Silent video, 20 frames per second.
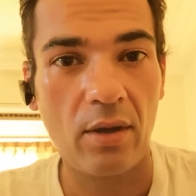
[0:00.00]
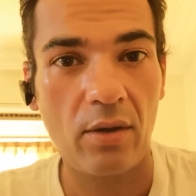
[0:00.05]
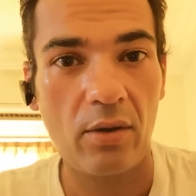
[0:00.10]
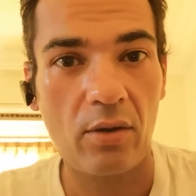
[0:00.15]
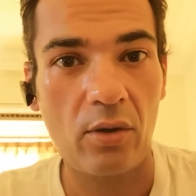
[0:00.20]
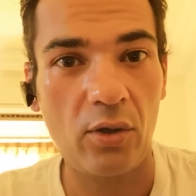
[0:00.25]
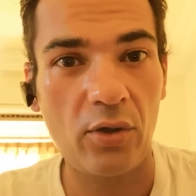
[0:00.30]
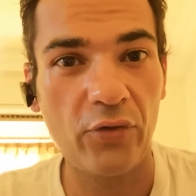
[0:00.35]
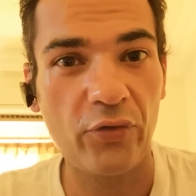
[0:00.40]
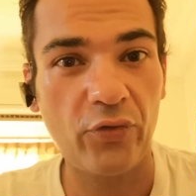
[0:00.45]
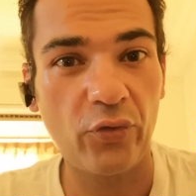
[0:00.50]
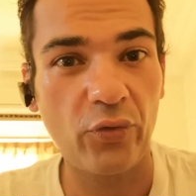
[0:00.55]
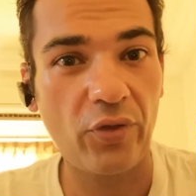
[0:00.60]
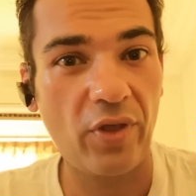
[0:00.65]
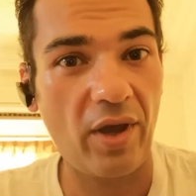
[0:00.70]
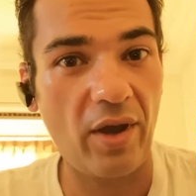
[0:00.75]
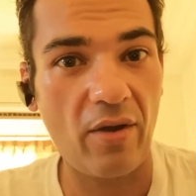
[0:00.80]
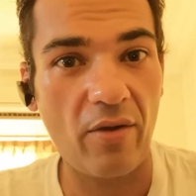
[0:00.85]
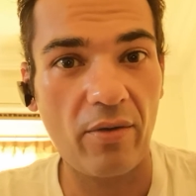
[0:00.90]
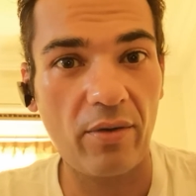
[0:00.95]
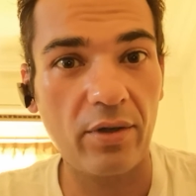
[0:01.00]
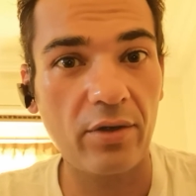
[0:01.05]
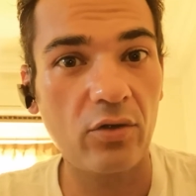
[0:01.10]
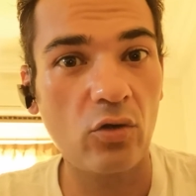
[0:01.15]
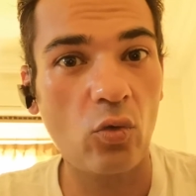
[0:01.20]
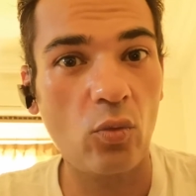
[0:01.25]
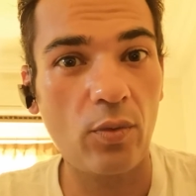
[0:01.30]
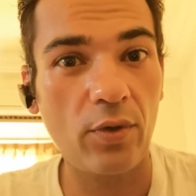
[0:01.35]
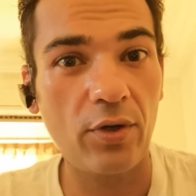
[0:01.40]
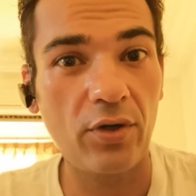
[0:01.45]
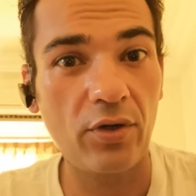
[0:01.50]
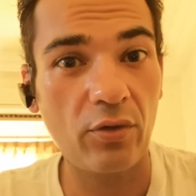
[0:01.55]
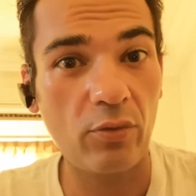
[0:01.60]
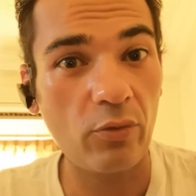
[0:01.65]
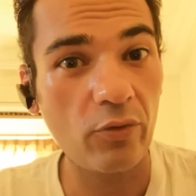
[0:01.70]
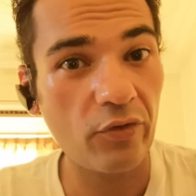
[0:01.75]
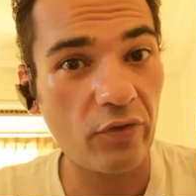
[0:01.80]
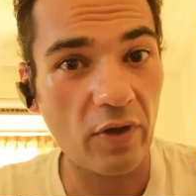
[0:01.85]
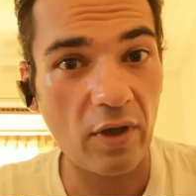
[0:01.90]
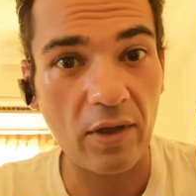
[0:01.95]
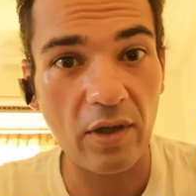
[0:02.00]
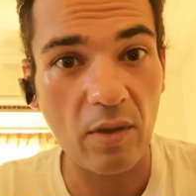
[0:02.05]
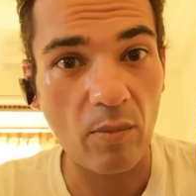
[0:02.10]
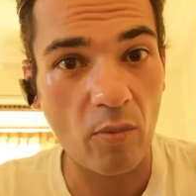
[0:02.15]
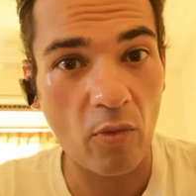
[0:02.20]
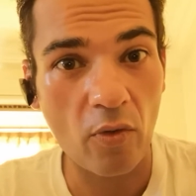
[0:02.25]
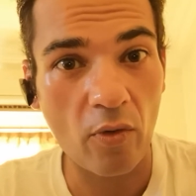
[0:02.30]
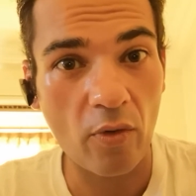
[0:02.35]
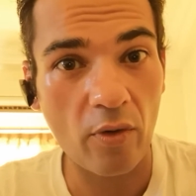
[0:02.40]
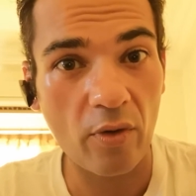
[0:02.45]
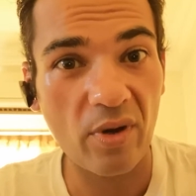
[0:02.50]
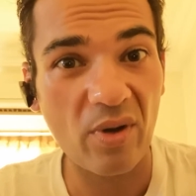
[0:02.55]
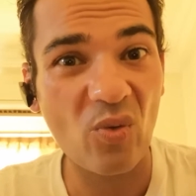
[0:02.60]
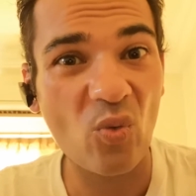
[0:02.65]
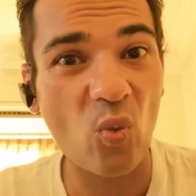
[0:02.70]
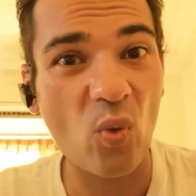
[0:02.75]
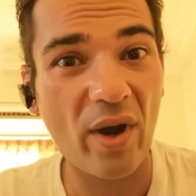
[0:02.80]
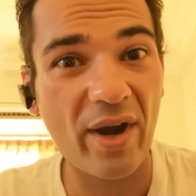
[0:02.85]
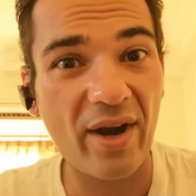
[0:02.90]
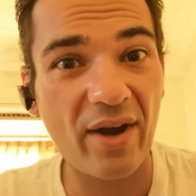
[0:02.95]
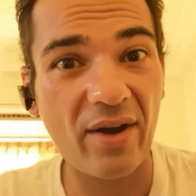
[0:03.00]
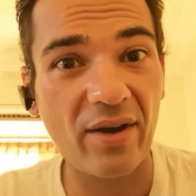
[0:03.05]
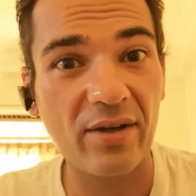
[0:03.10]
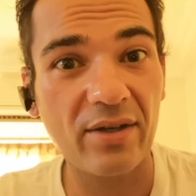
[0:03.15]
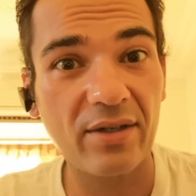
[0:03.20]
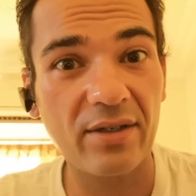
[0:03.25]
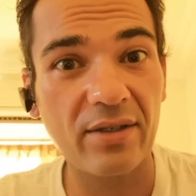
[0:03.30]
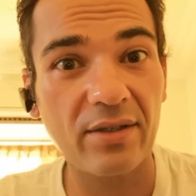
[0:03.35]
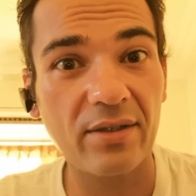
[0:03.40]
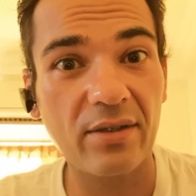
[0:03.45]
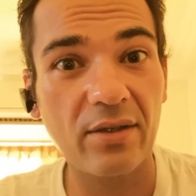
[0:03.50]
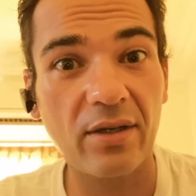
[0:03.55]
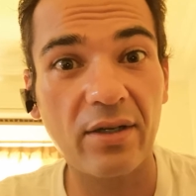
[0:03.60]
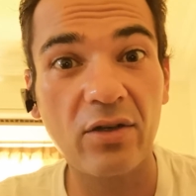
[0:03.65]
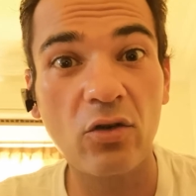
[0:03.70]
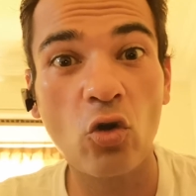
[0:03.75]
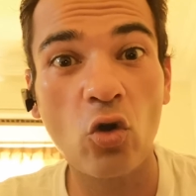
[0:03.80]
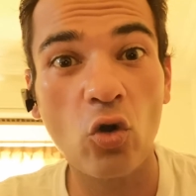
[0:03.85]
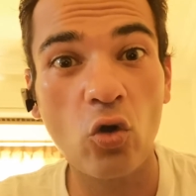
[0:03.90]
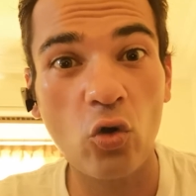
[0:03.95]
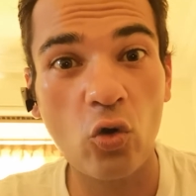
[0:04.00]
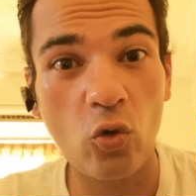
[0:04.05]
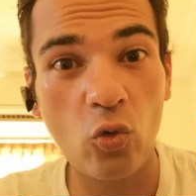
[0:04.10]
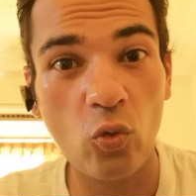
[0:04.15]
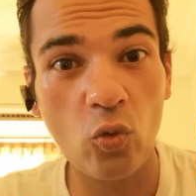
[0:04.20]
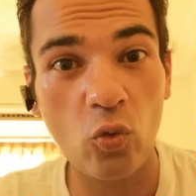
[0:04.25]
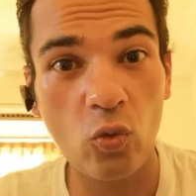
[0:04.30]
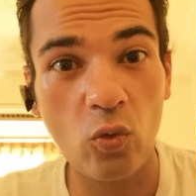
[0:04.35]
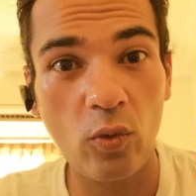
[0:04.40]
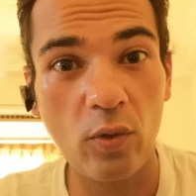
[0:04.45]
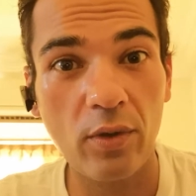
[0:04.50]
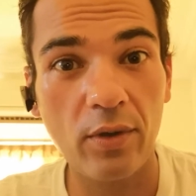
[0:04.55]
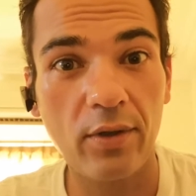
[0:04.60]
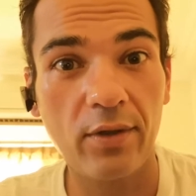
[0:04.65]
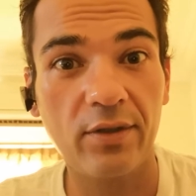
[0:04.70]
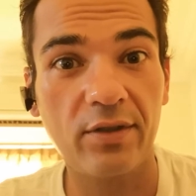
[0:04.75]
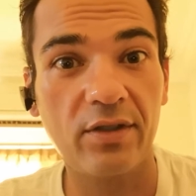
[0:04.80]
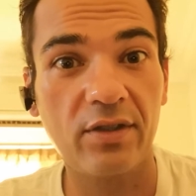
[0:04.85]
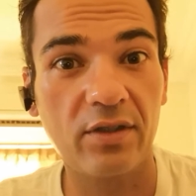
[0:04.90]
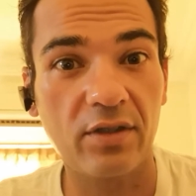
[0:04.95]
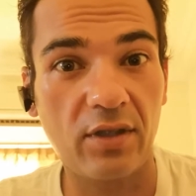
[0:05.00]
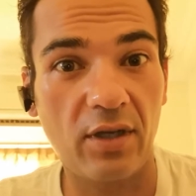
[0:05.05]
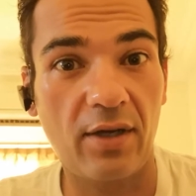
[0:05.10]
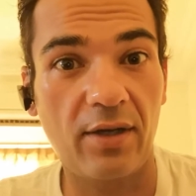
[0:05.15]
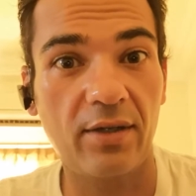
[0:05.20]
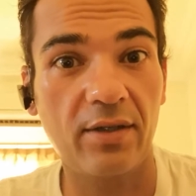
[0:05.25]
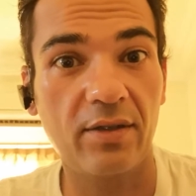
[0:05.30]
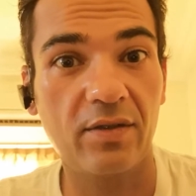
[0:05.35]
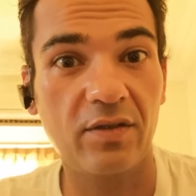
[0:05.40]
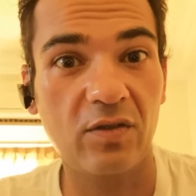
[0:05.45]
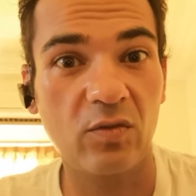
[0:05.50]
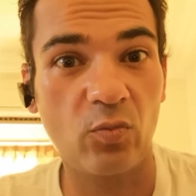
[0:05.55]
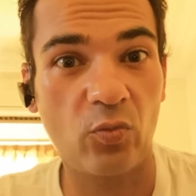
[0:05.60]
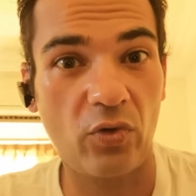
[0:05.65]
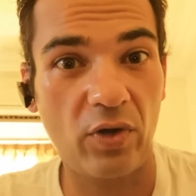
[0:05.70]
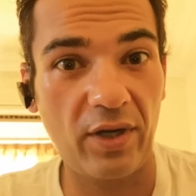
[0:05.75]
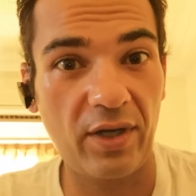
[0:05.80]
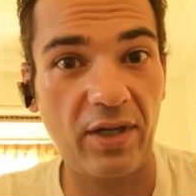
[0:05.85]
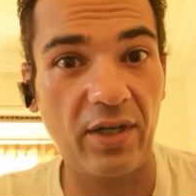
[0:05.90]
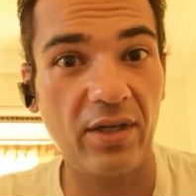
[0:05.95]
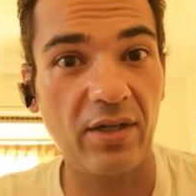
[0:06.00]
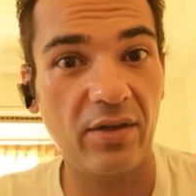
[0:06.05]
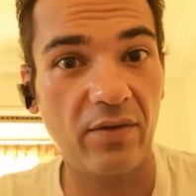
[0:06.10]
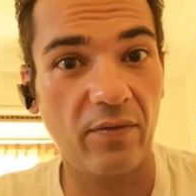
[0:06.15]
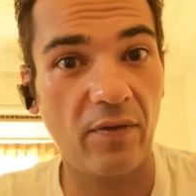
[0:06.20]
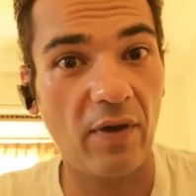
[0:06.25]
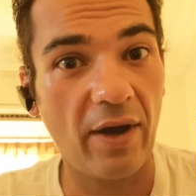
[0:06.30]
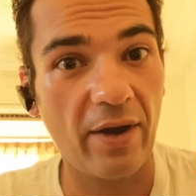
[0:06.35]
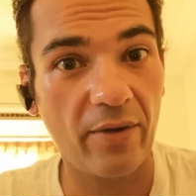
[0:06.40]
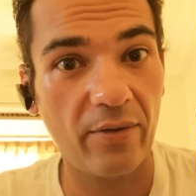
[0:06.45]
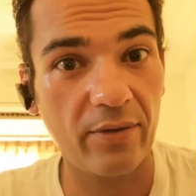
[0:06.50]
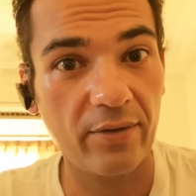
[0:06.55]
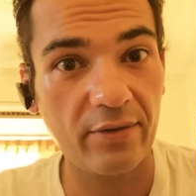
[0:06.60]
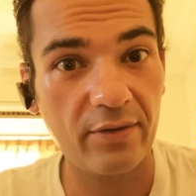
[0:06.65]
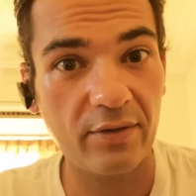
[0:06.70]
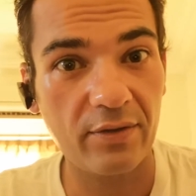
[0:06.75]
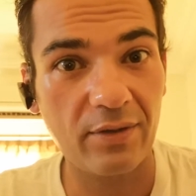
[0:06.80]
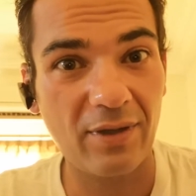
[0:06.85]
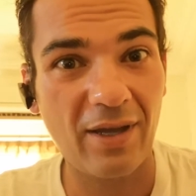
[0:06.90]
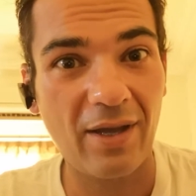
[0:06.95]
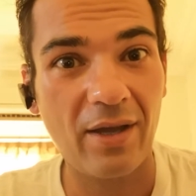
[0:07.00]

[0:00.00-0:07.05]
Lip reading: Also there, no one knows anymore where and who started spreading the virus,